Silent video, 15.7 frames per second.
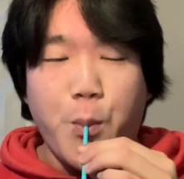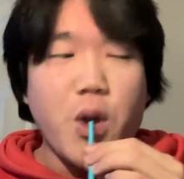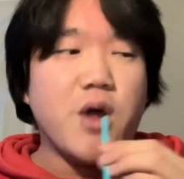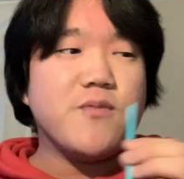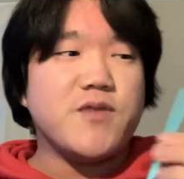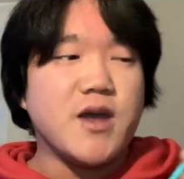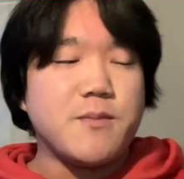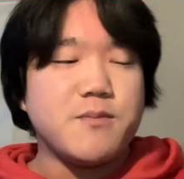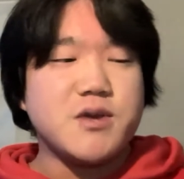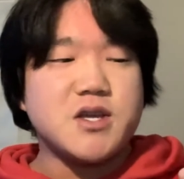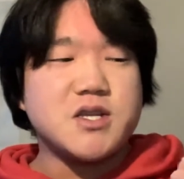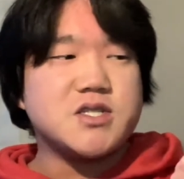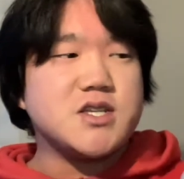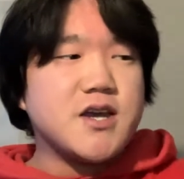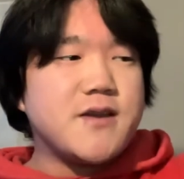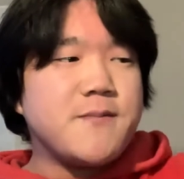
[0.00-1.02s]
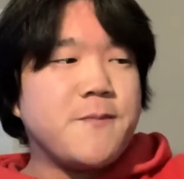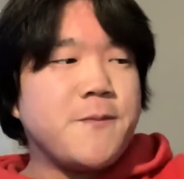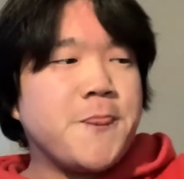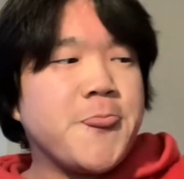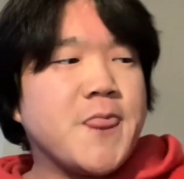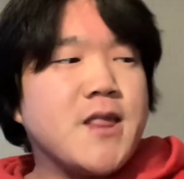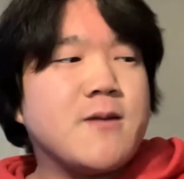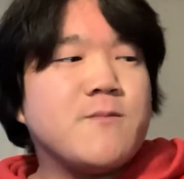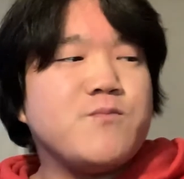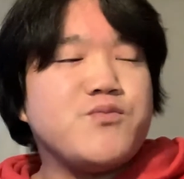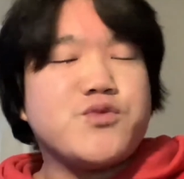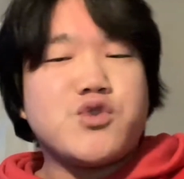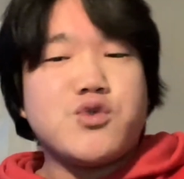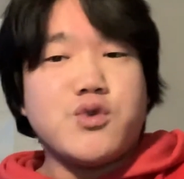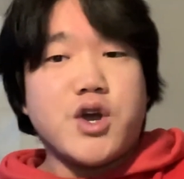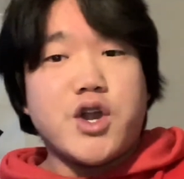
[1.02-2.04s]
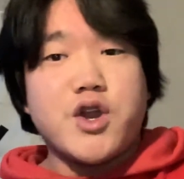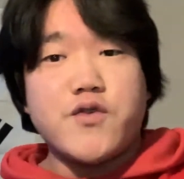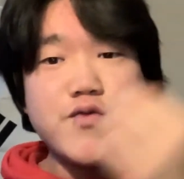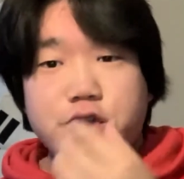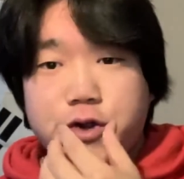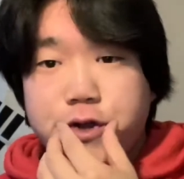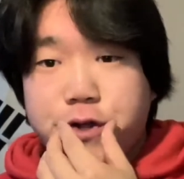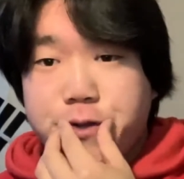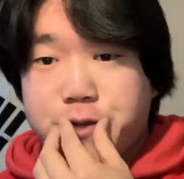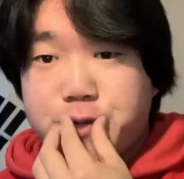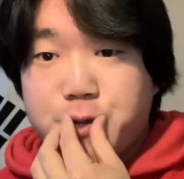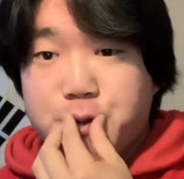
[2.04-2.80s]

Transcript: That being said, you want a very